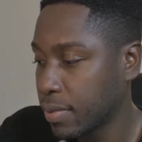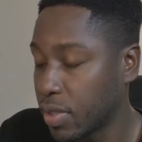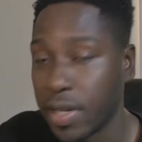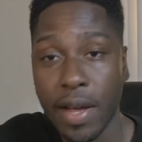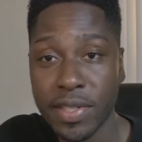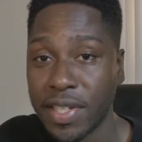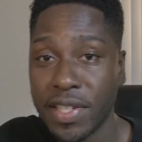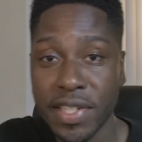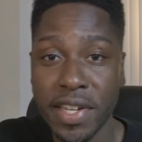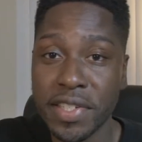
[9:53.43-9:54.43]
Shit, that was
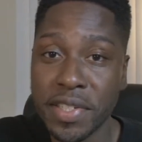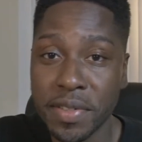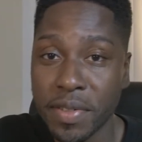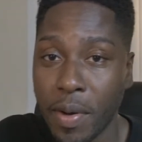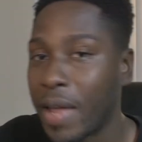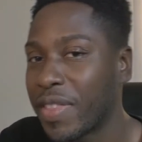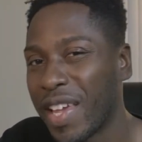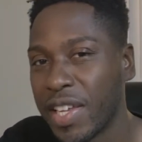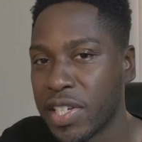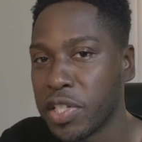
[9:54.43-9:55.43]
EJ too. Oh, I
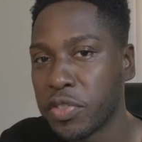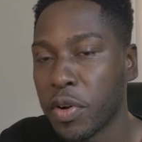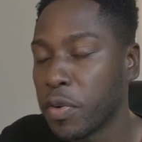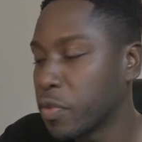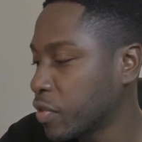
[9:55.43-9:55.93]
think EJ drove.